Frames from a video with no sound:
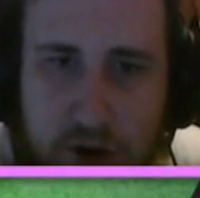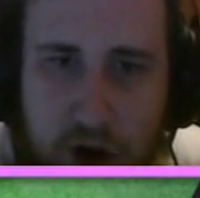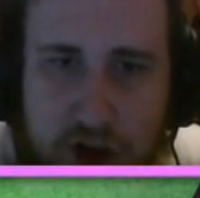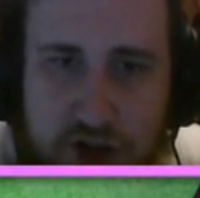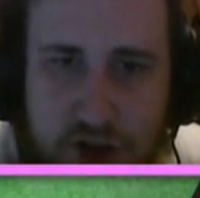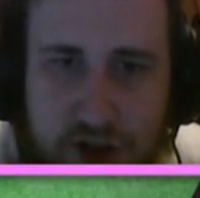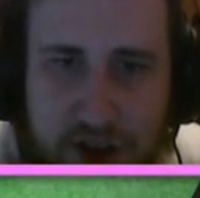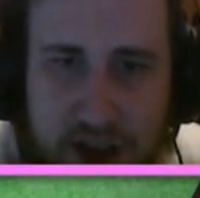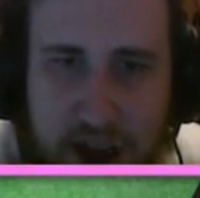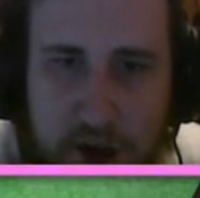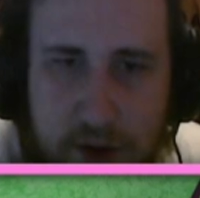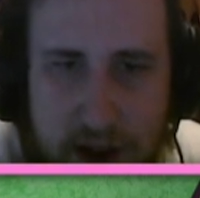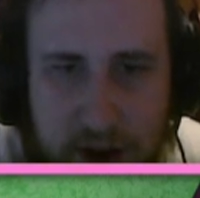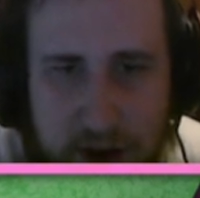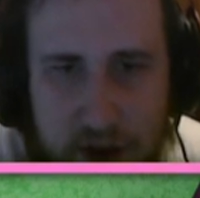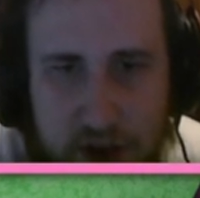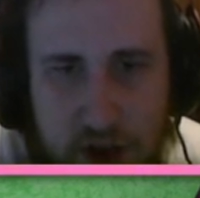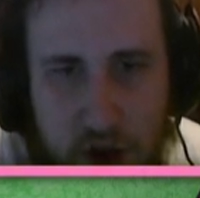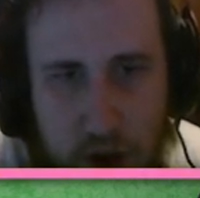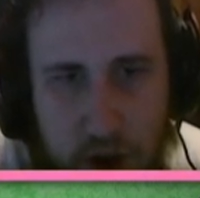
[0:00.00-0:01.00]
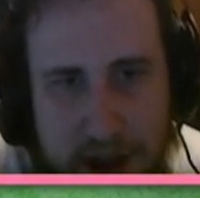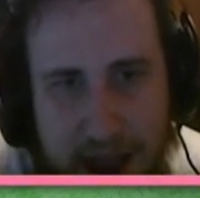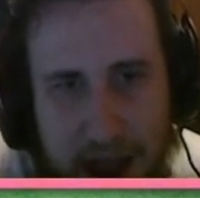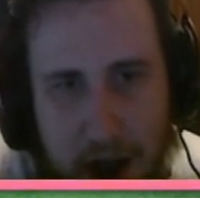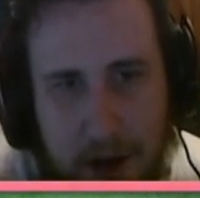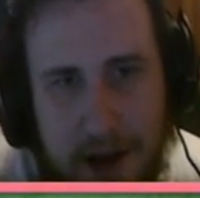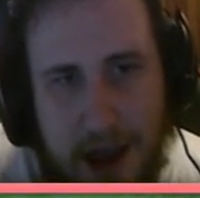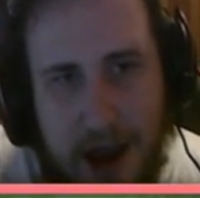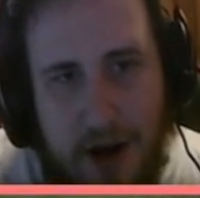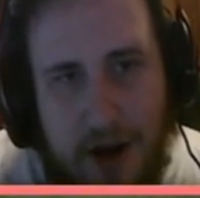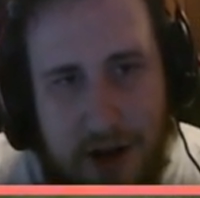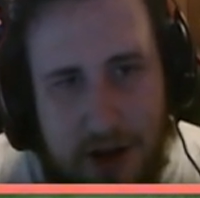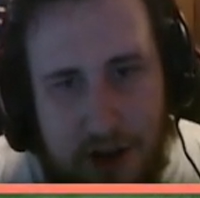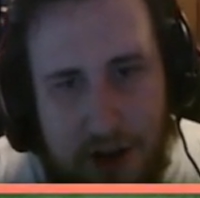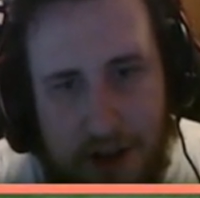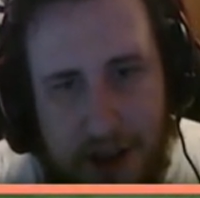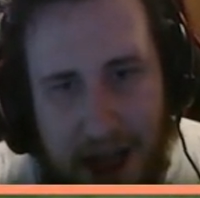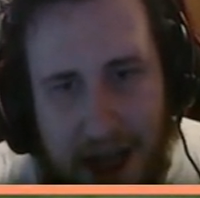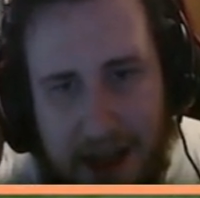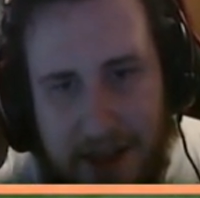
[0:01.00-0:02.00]
Crusher's getting ready to just go down here and
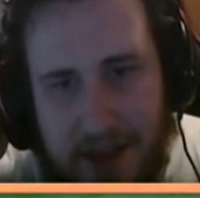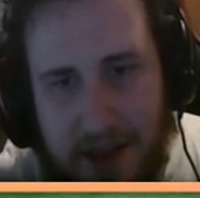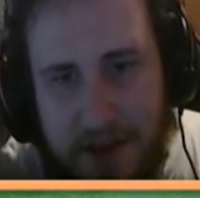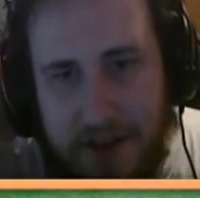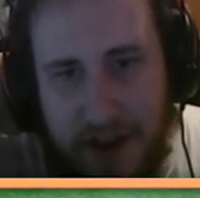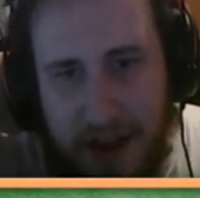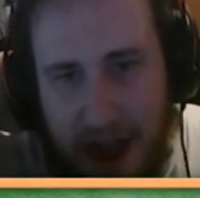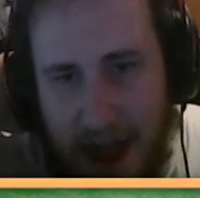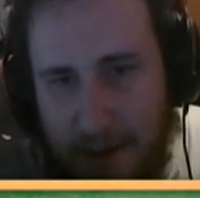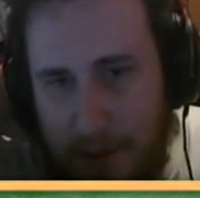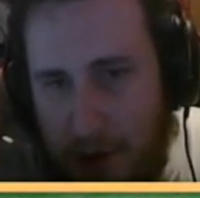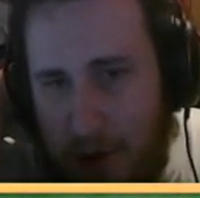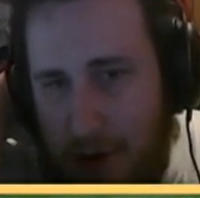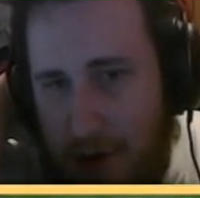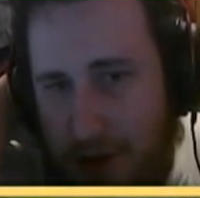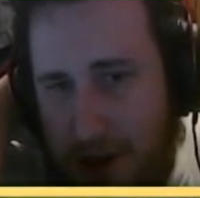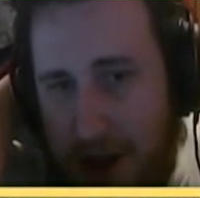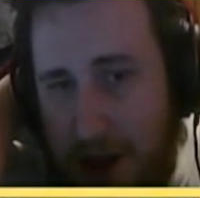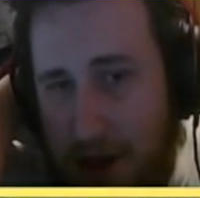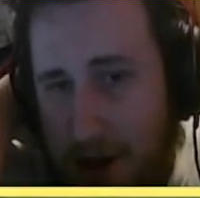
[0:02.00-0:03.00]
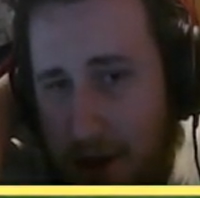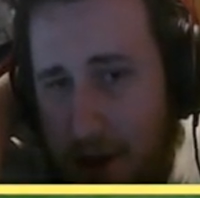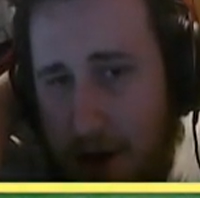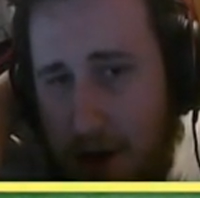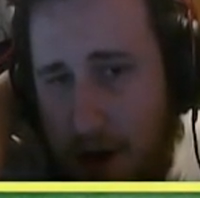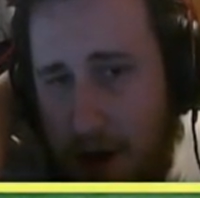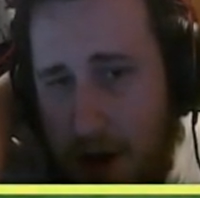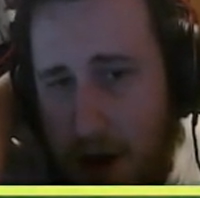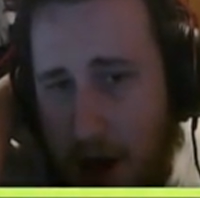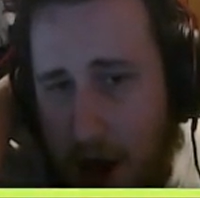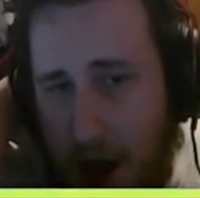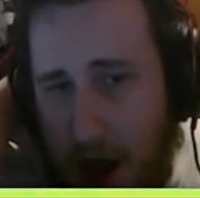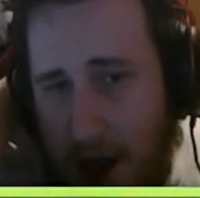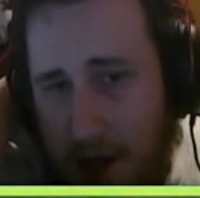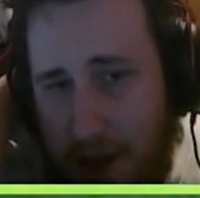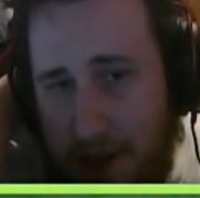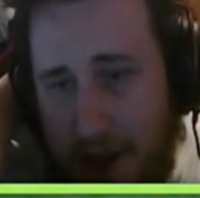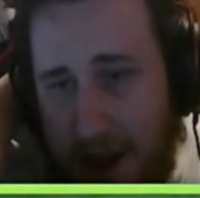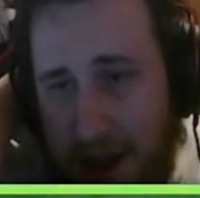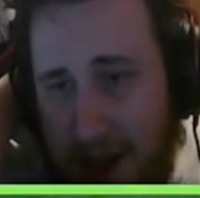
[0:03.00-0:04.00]
just end this game, really.
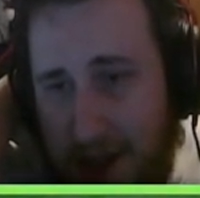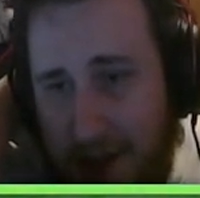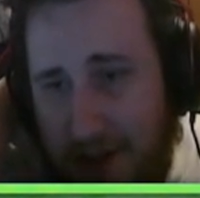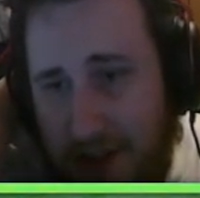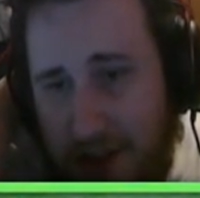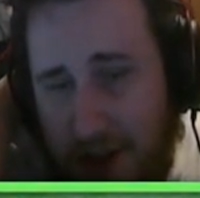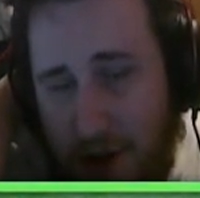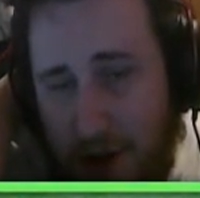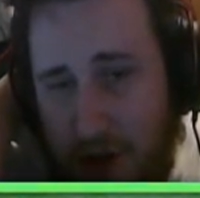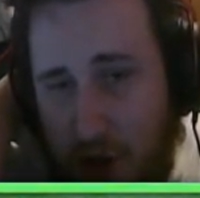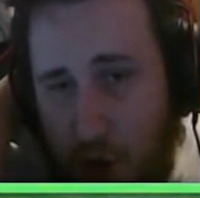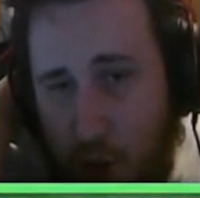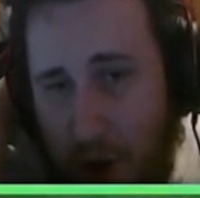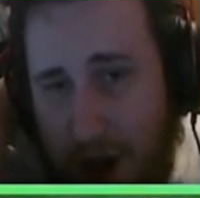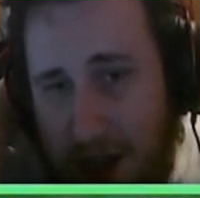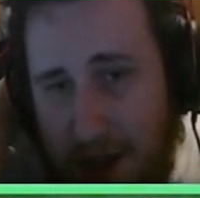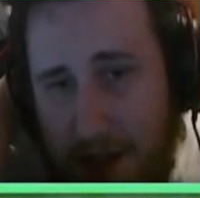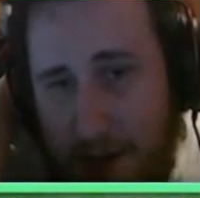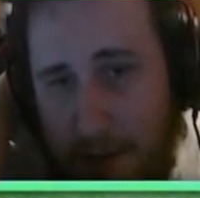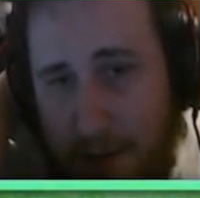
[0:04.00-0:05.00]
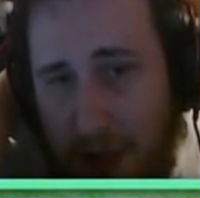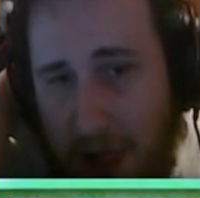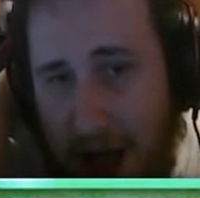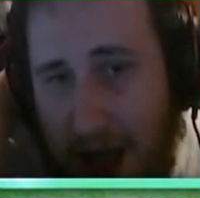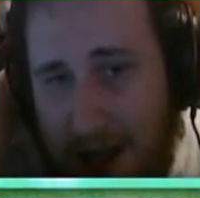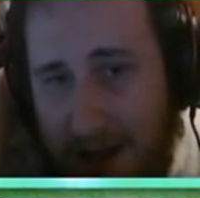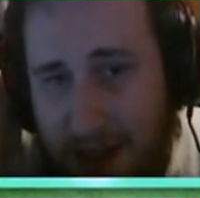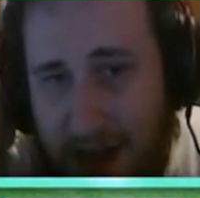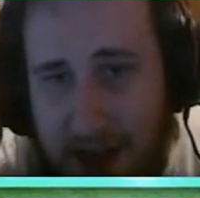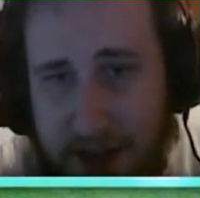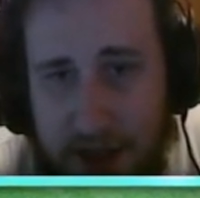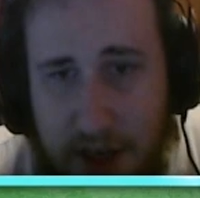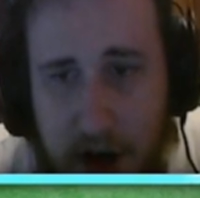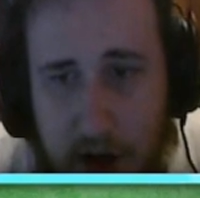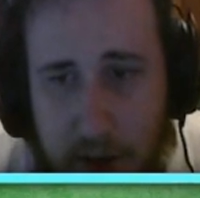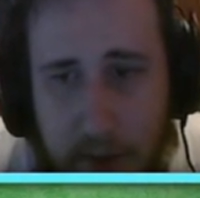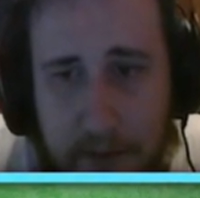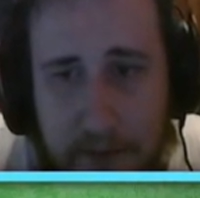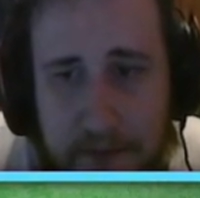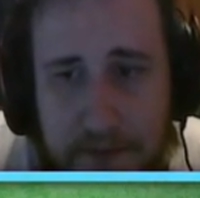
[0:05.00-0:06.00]
The knight is still in the way to block that,
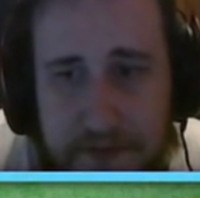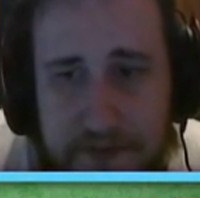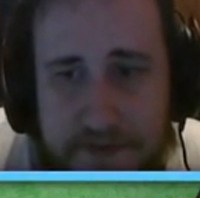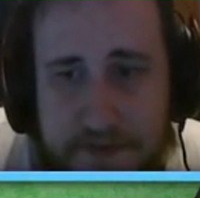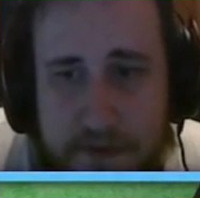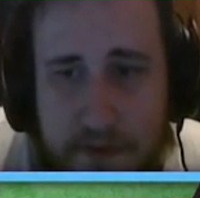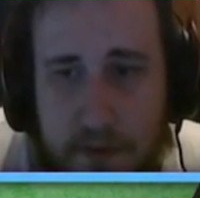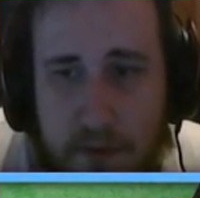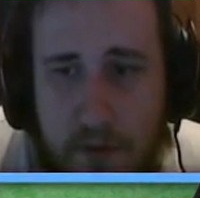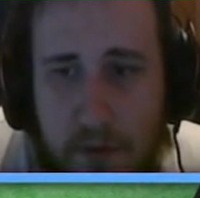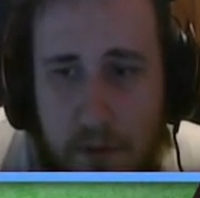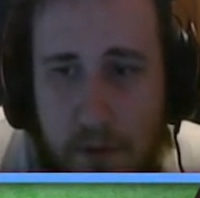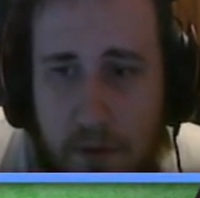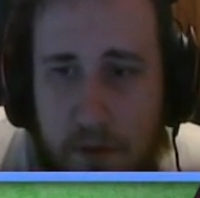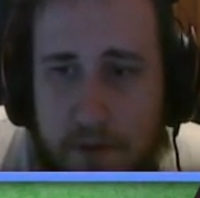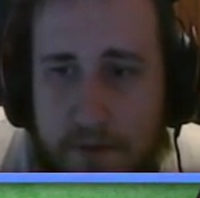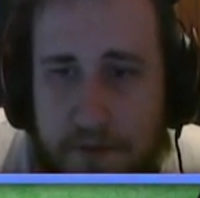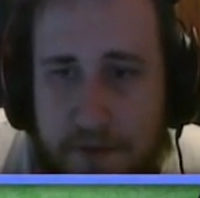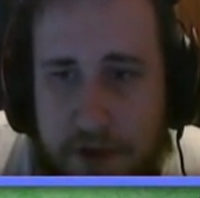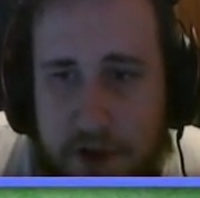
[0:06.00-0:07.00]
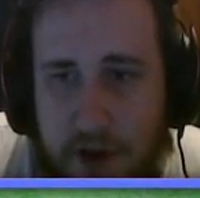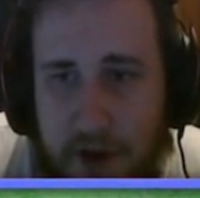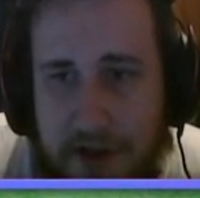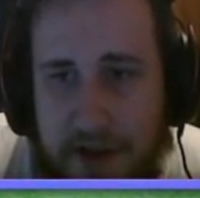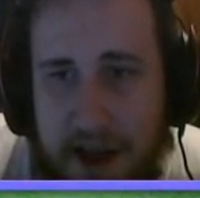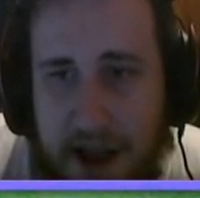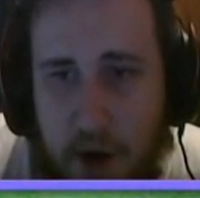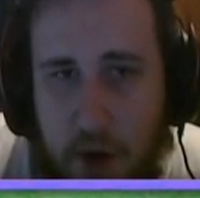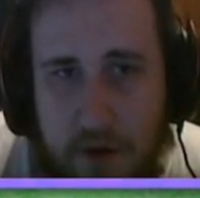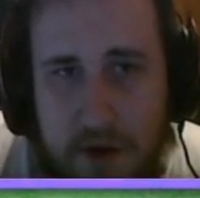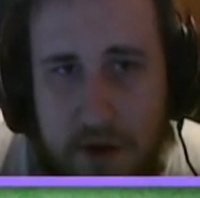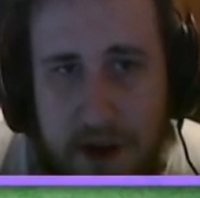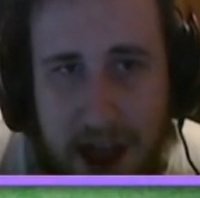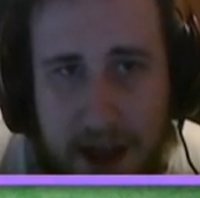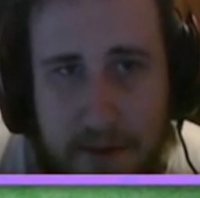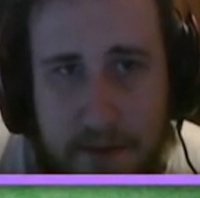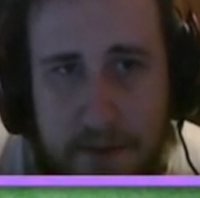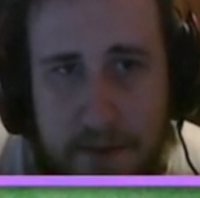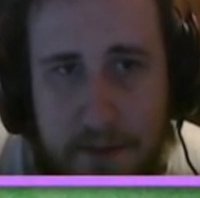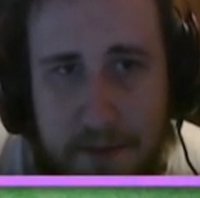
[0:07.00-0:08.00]
though. So it's not over
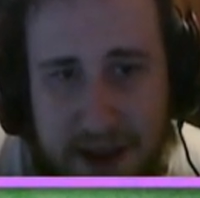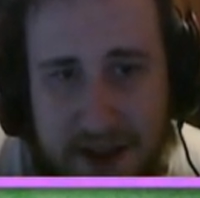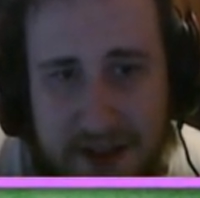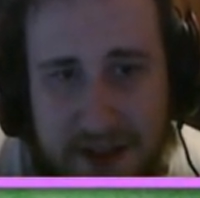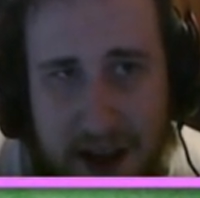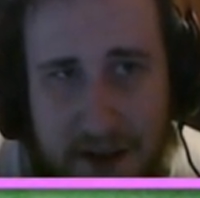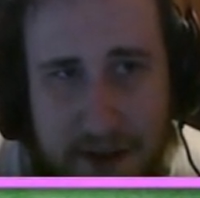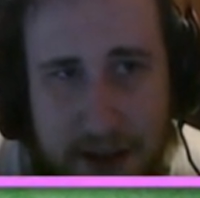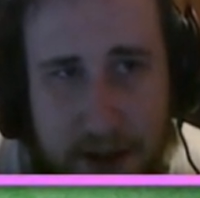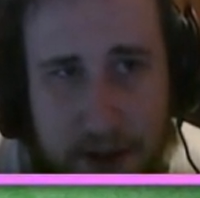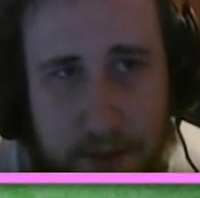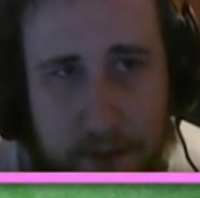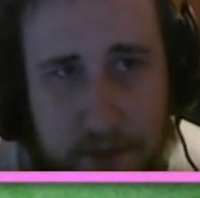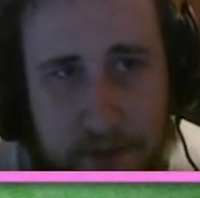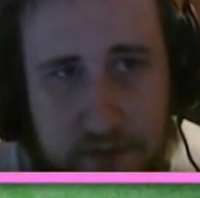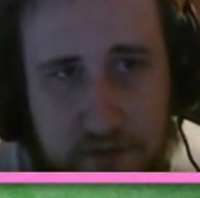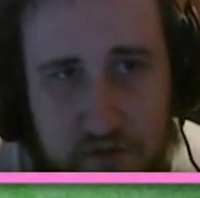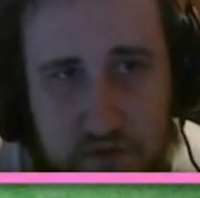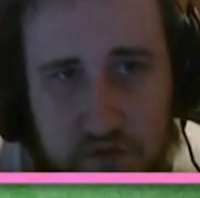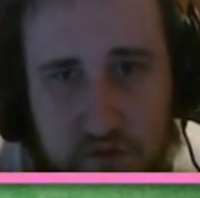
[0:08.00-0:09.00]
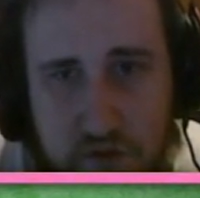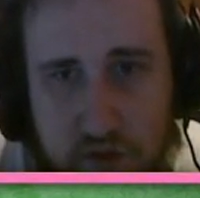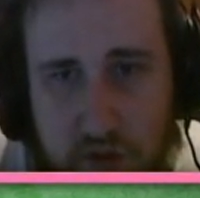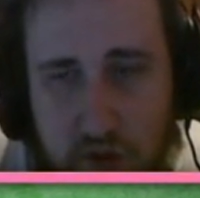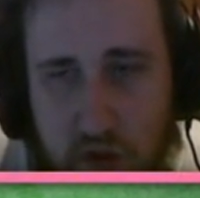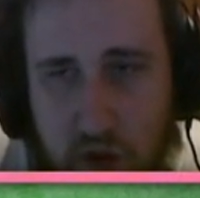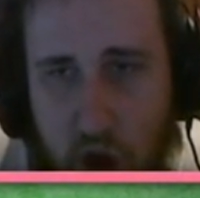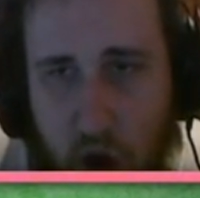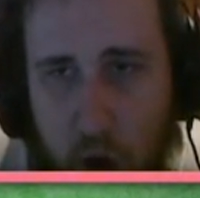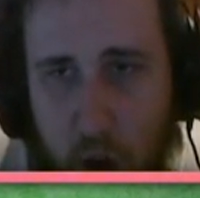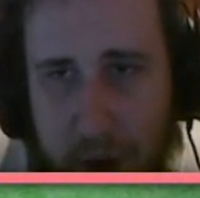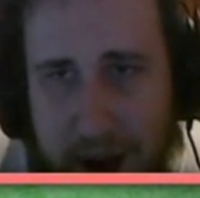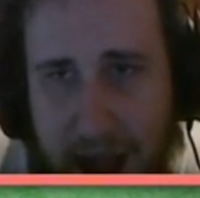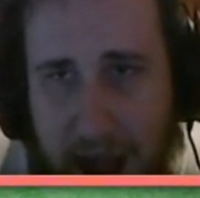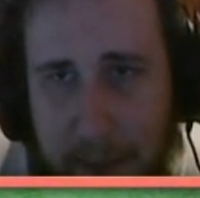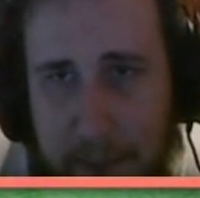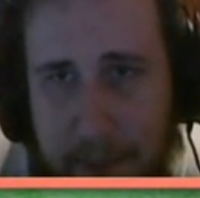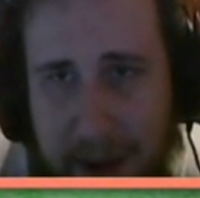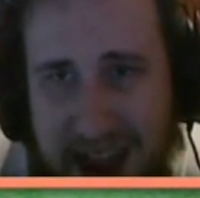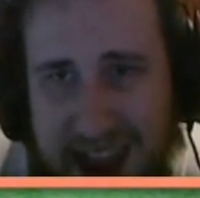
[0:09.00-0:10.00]
yet. B7. We
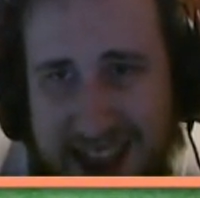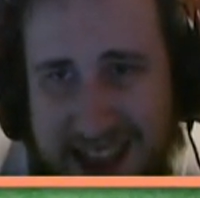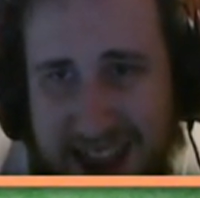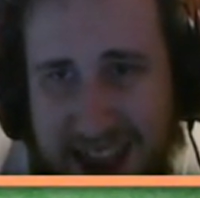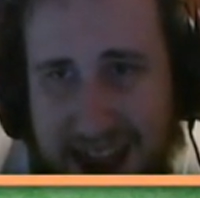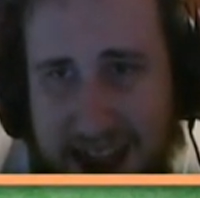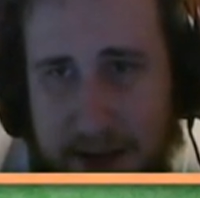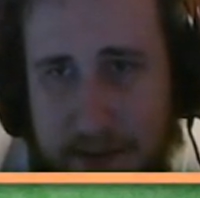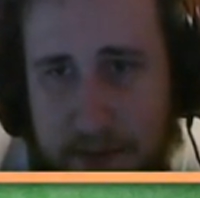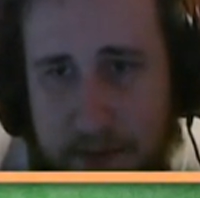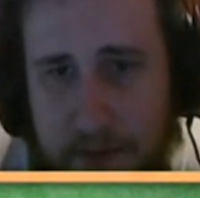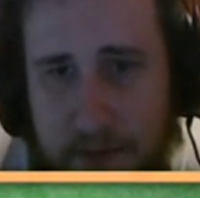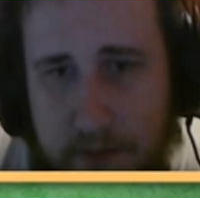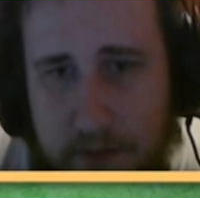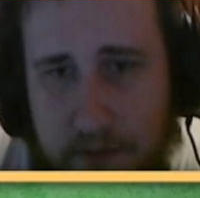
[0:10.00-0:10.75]
got mate in 8.